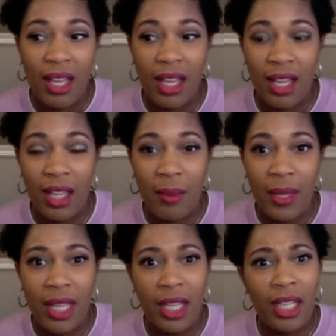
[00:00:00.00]

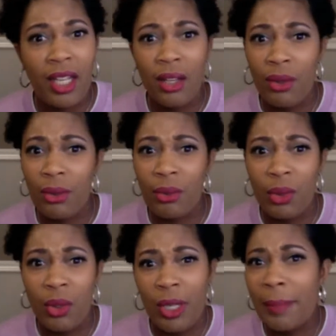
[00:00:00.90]

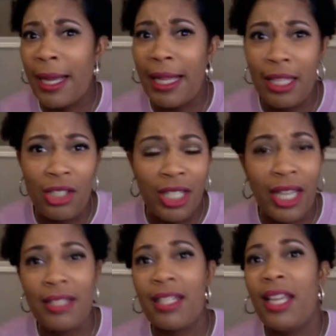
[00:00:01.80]
Quick biology
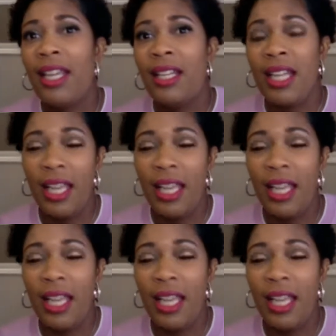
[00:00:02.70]
lesson,